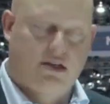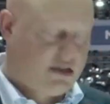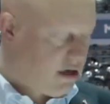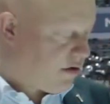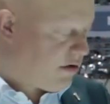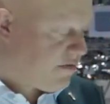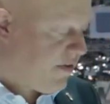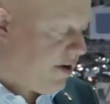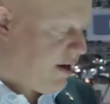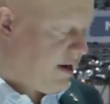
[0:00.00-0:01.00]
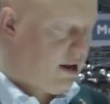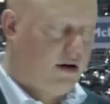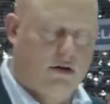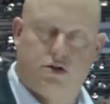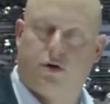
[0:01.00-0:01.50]
so there is very little
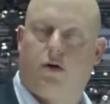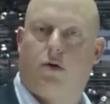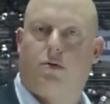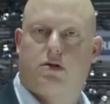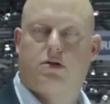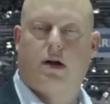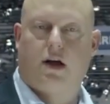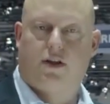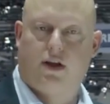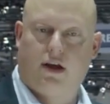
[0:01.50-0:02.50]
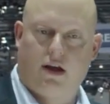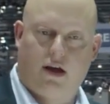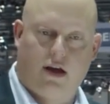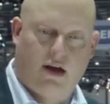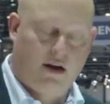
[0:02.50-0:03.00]
to almost to nothing
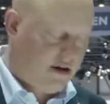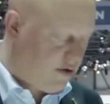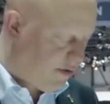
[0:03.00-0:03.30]
in